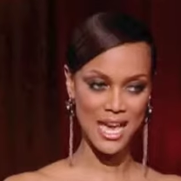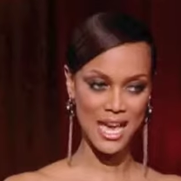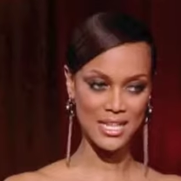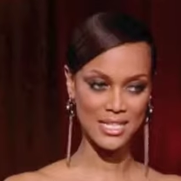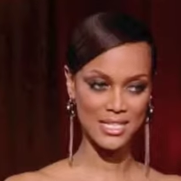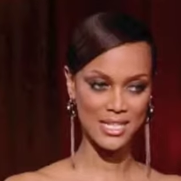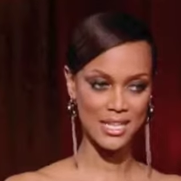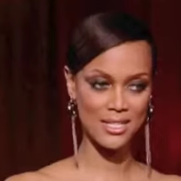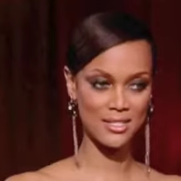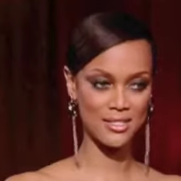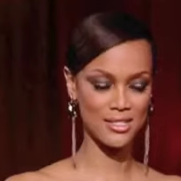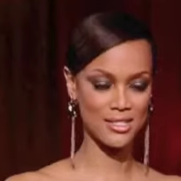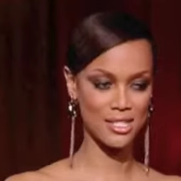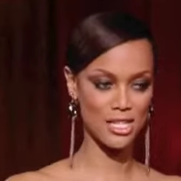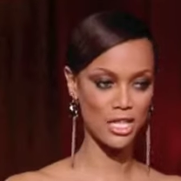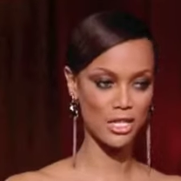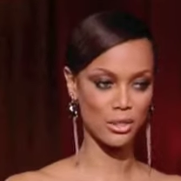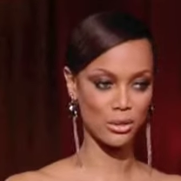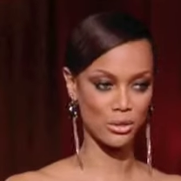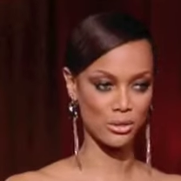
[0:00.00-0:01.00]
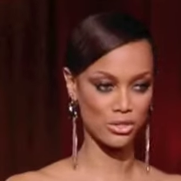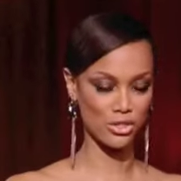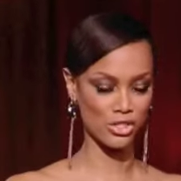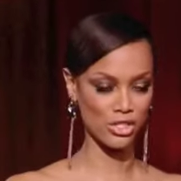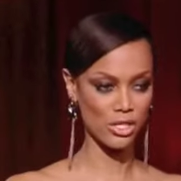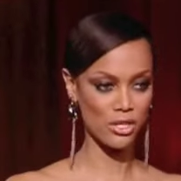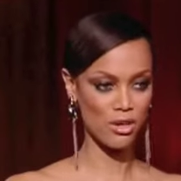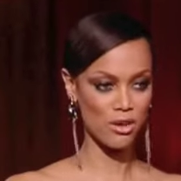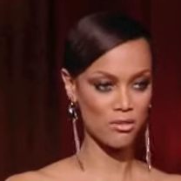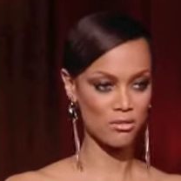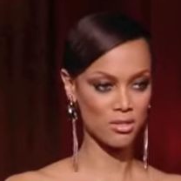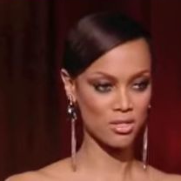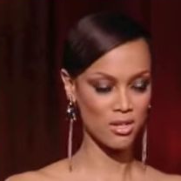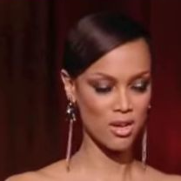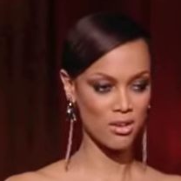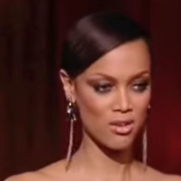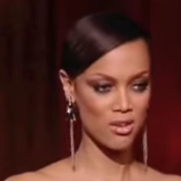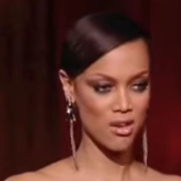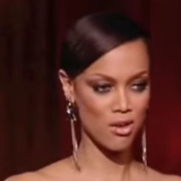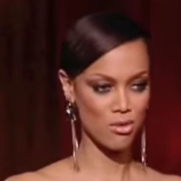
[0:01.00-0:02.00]
yet and still, she goes
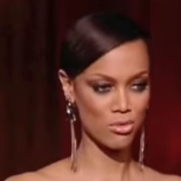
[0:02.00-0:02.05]
on